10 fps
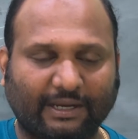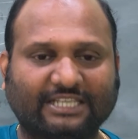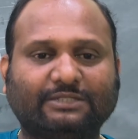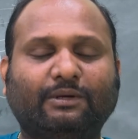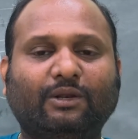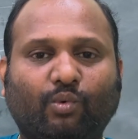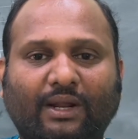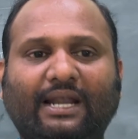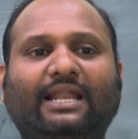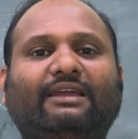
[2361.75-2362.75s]
possible
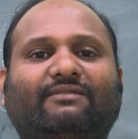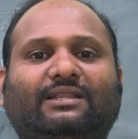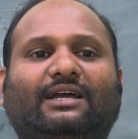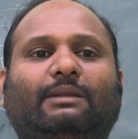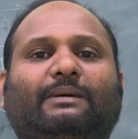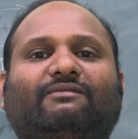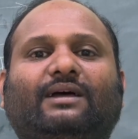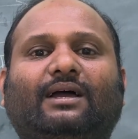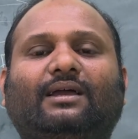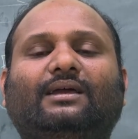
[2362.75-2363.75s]
only with the help of
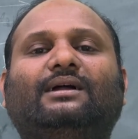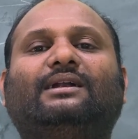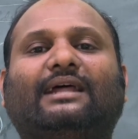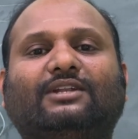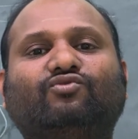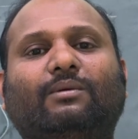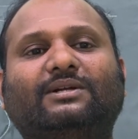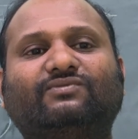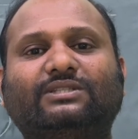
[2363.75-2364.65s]
the transformers.